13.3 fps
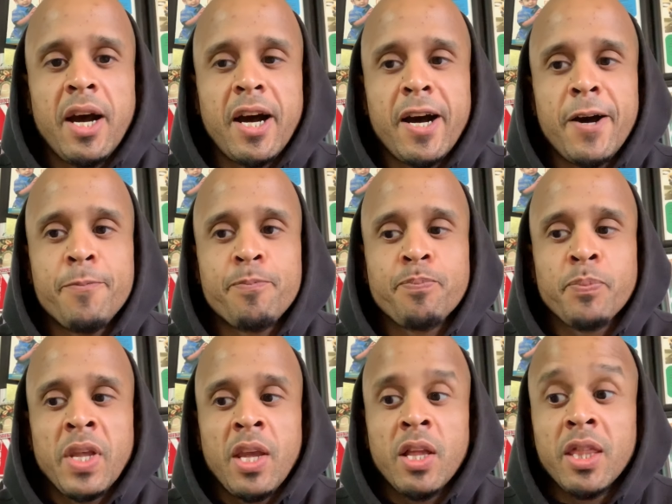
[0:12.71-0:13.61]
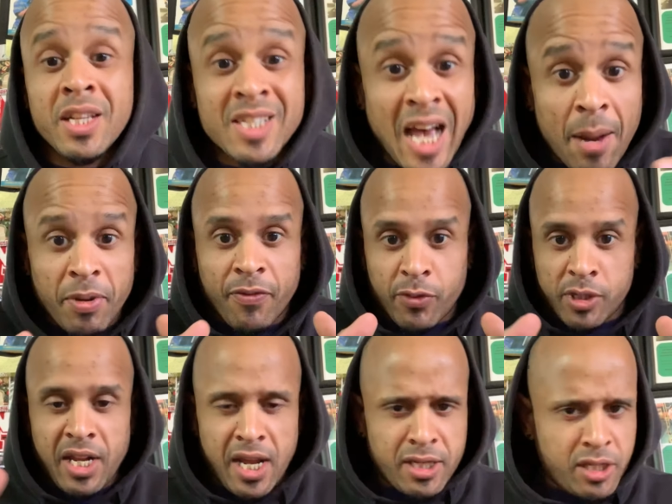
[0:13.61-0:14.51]
The topic for
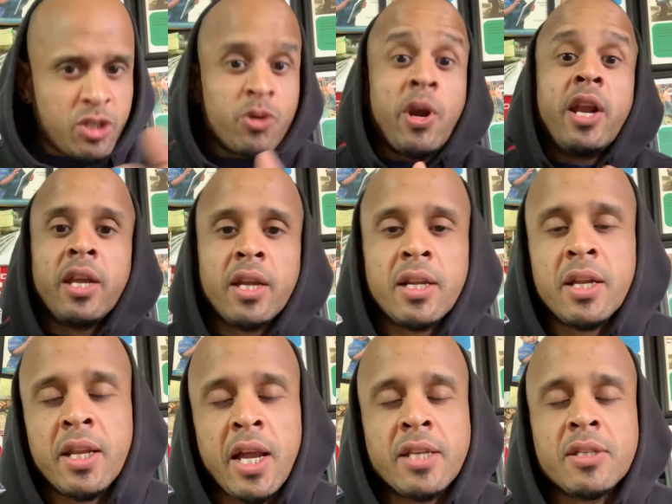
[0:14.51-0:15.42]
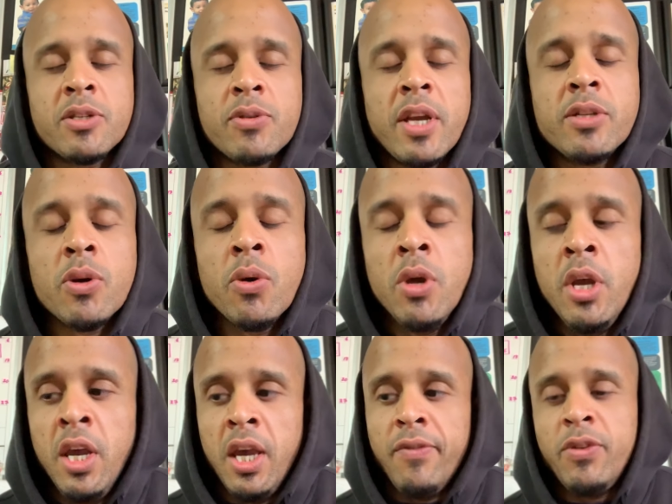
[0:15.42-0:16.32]
today is just training in essence, right? So
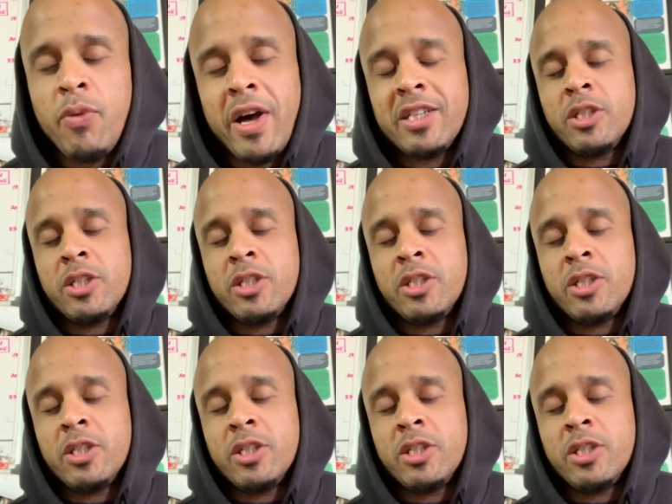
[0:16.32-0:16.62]
if you watch